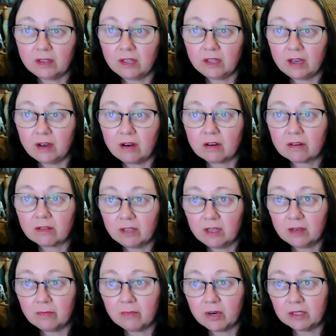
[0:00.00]
They are the
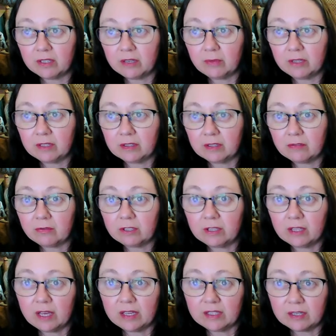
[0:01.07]
embodiment of
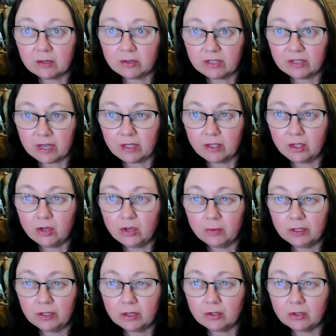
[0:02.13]
what lies outside
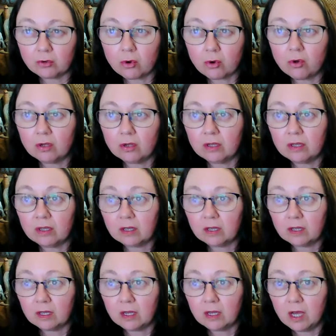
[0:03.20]
human control,
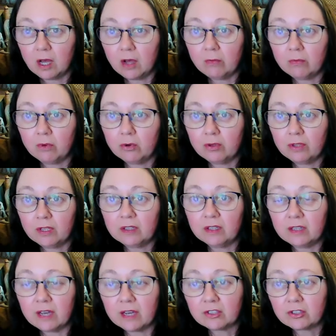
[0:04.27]
both in the
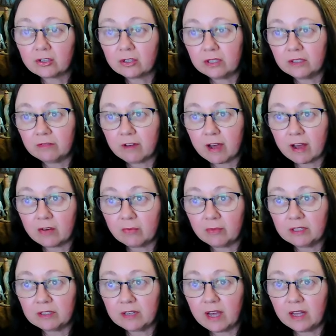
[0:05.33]
natural
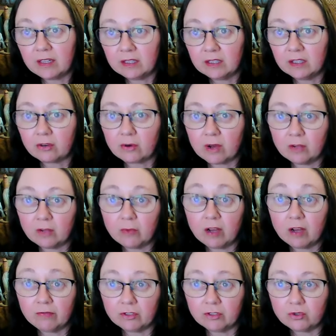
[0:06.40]
environment and in the realm
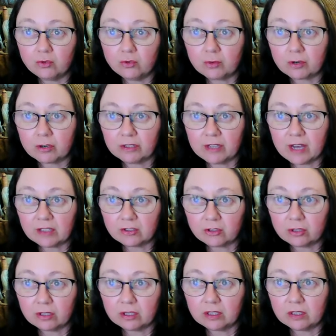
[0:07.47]
of the
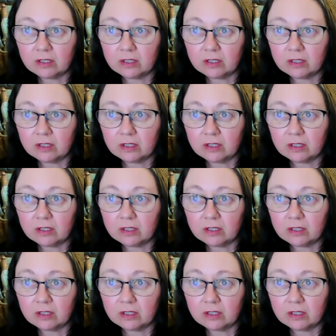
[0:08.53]
supernatural.